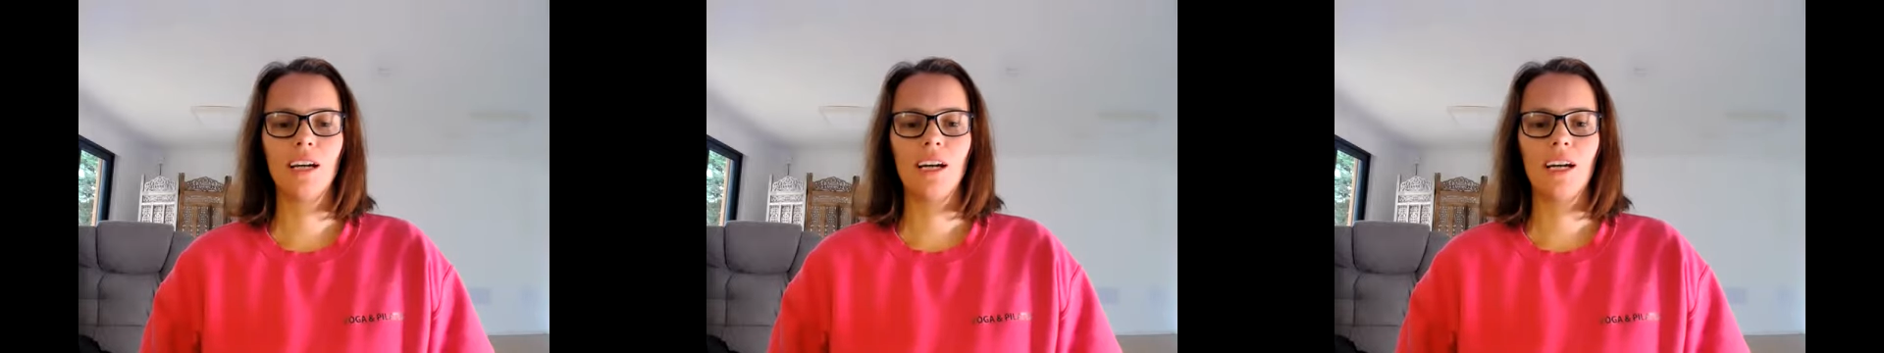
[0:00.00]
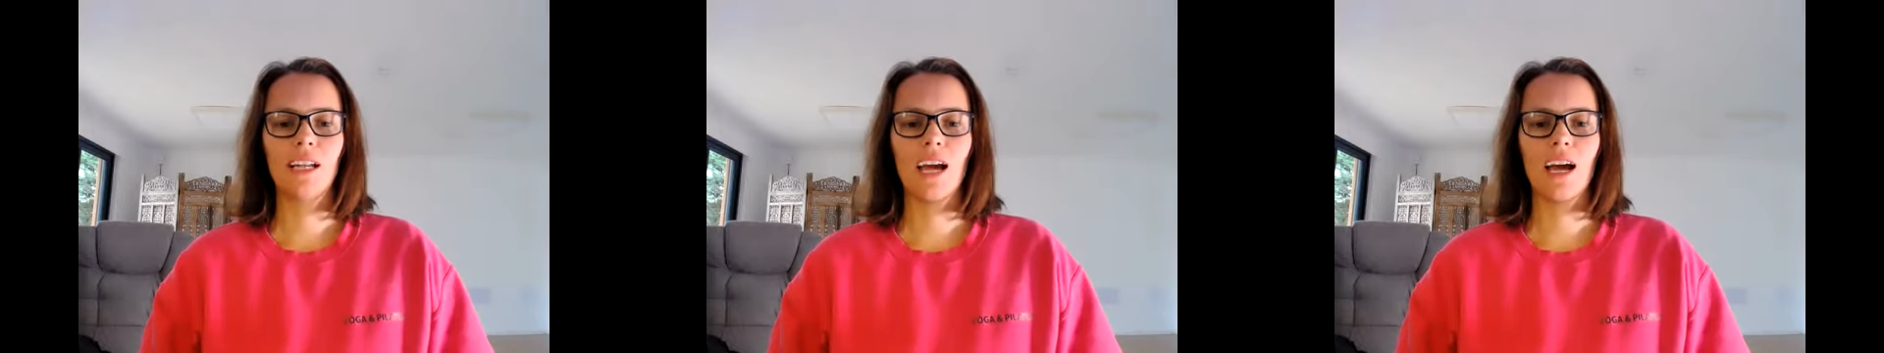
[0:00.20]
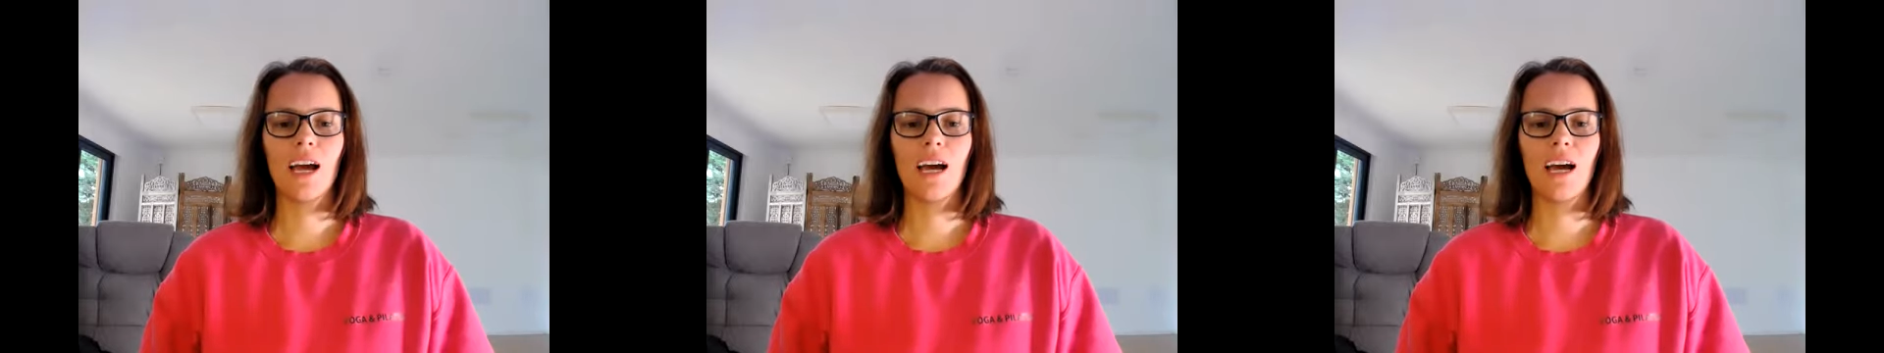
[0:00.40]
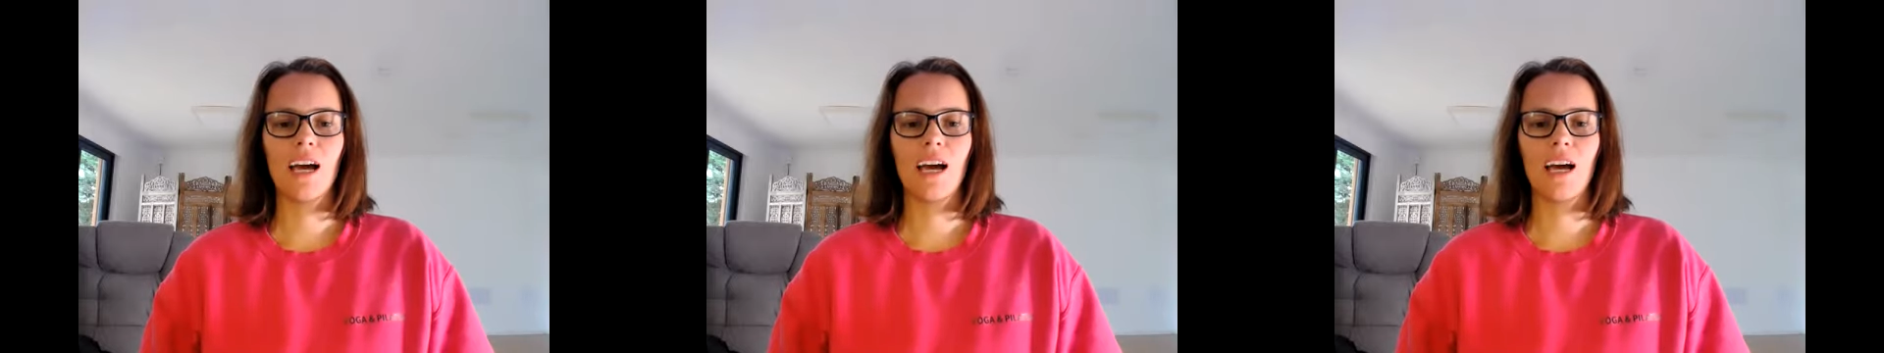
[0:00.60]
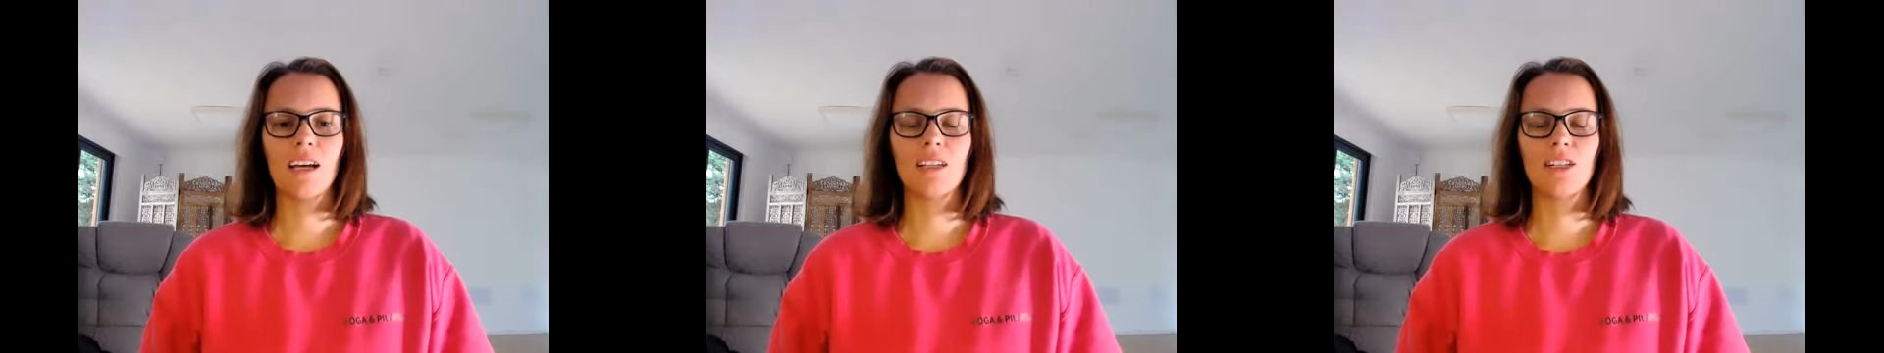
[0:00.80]
And
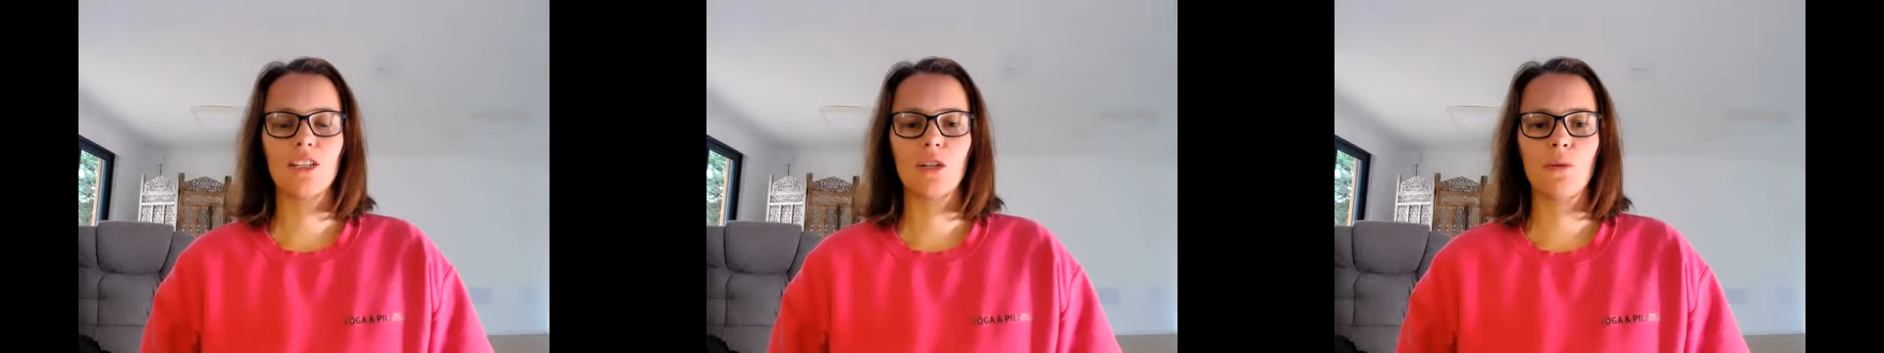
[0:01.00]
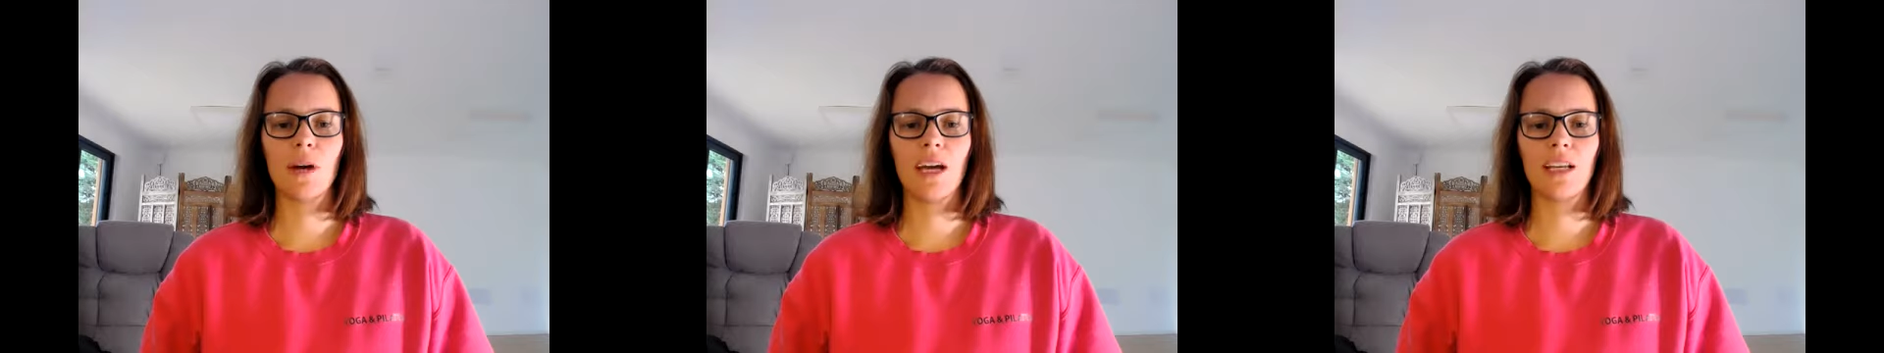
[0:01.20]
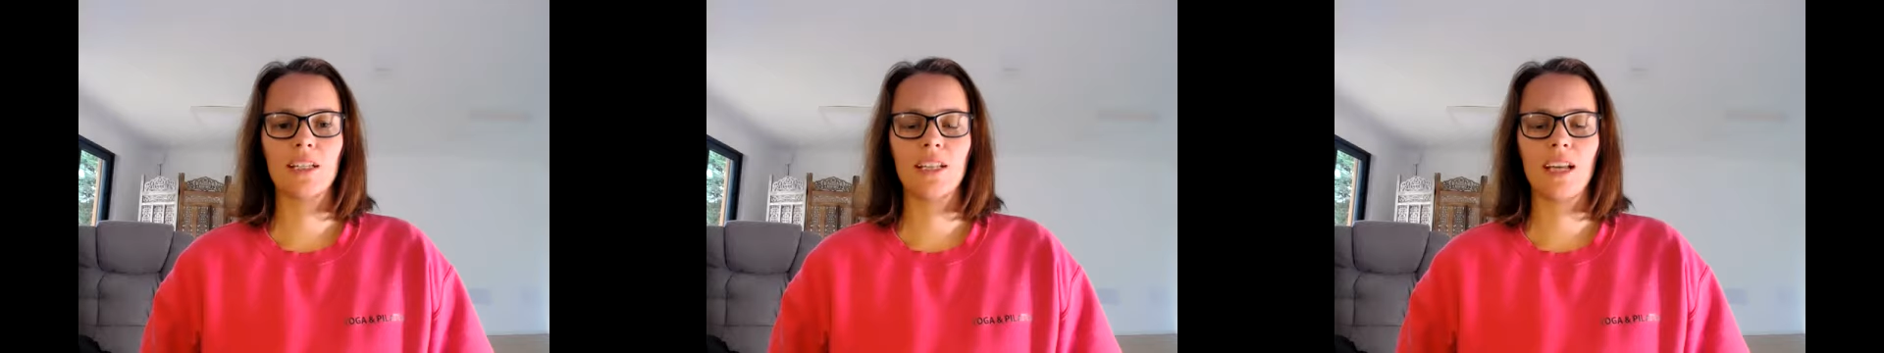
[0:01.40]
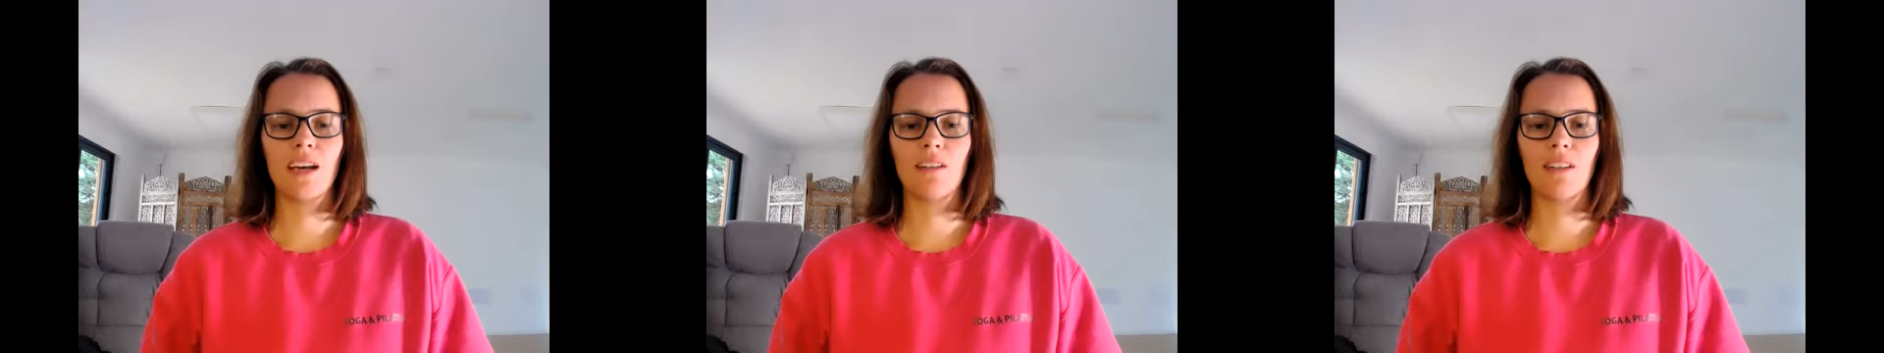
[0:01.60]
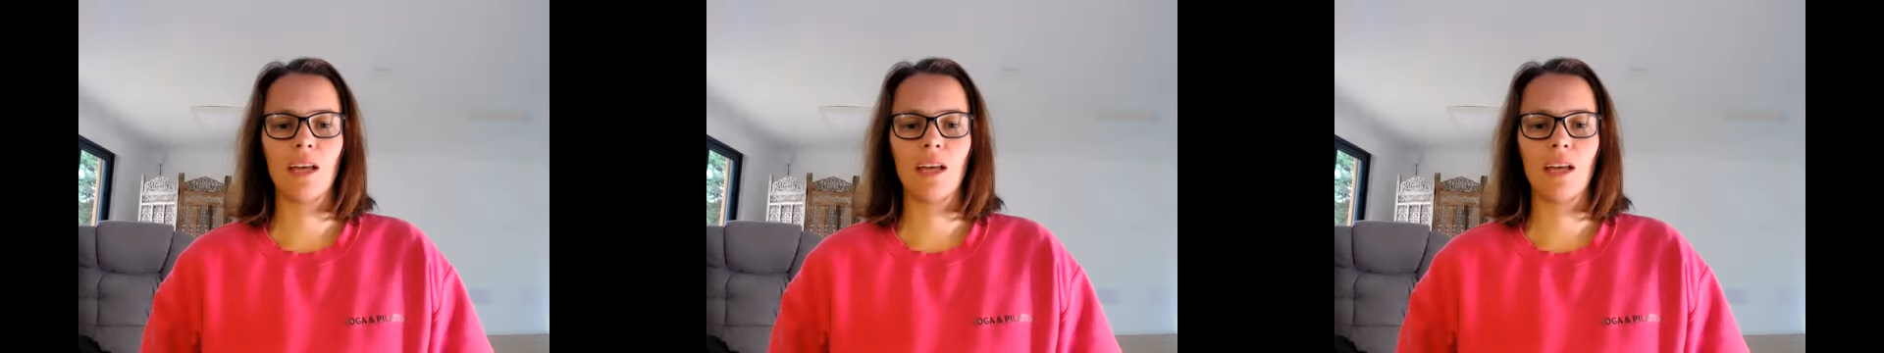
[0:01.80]
as you exhale,